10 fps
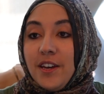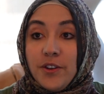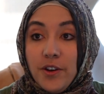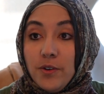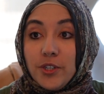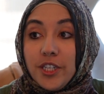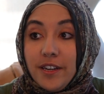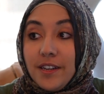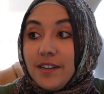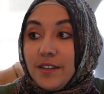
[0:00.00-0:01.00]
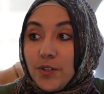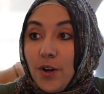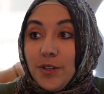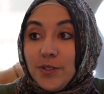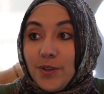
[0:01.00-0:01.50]
No, shirk is
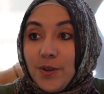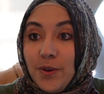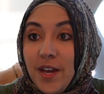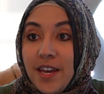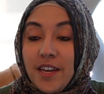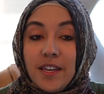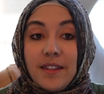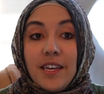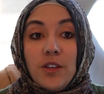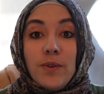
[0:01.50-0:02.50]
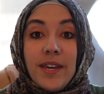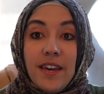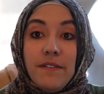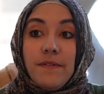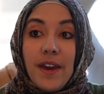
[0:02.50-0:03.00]
also that you
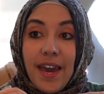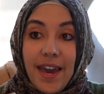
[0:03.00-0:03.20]
give